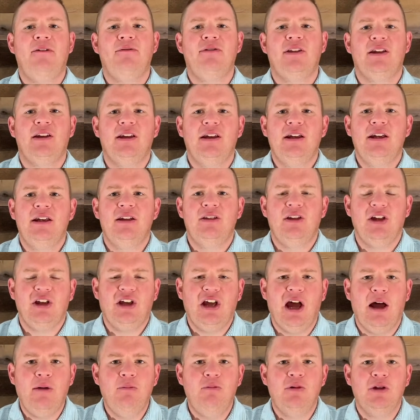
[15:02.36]
that, that
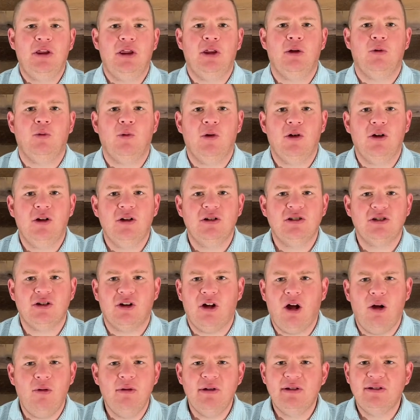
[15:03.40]
come with the words are
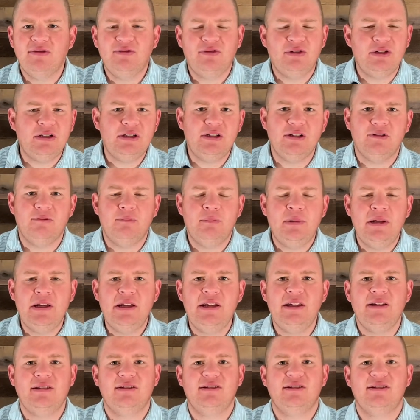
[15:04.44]
always full of
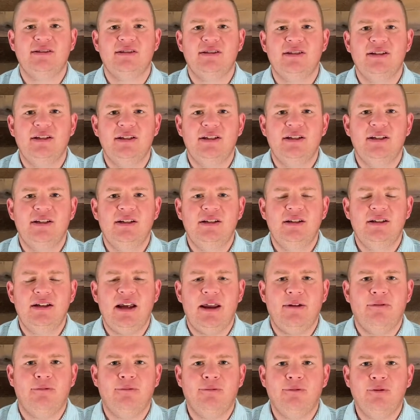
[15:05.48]
peace
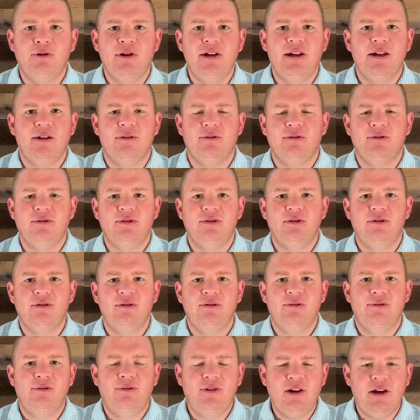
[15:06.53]
and free of
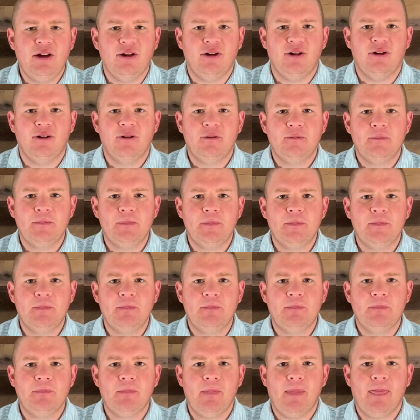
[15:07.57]
fear.
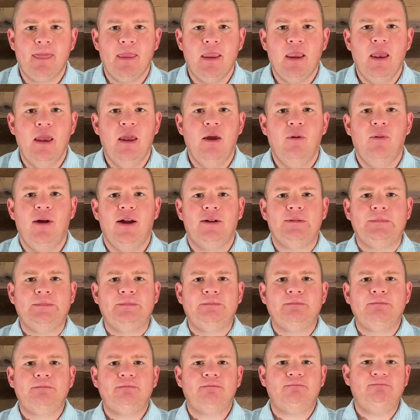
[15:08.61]

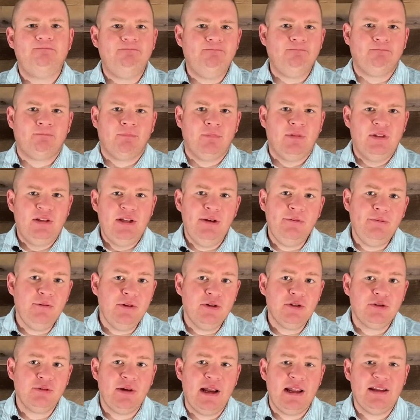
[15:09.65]
Well,
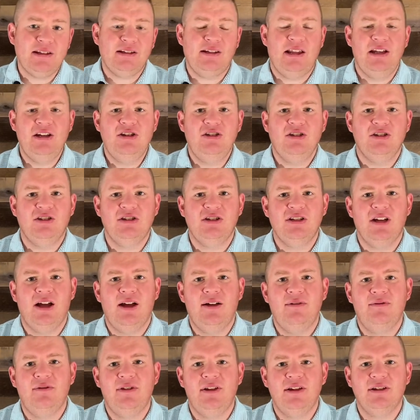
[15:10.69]
different translations
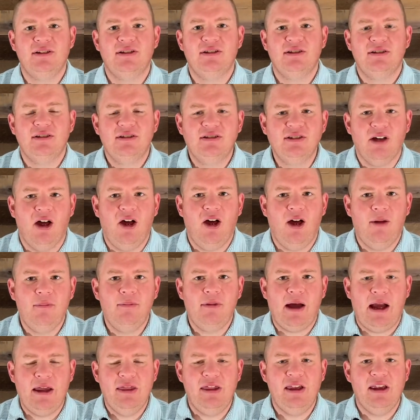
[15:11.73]
of this psalm,
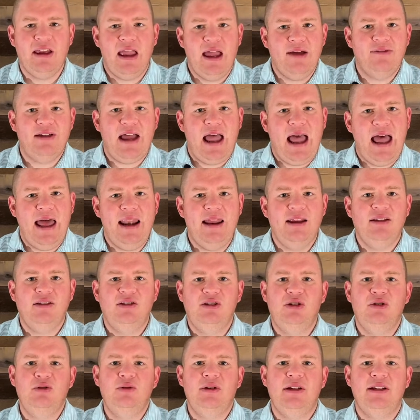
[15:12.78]
I think, have added
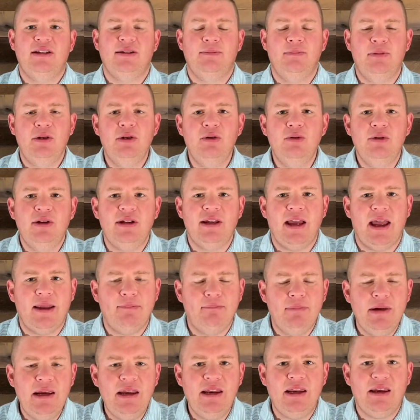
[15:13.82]
to its beauty and
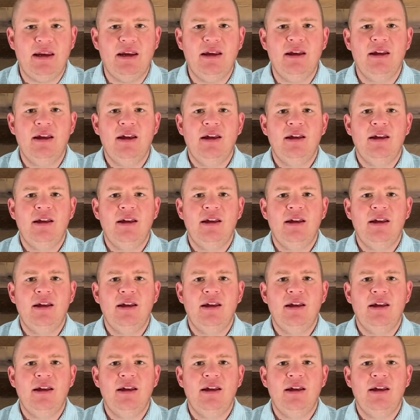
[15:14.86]
meaning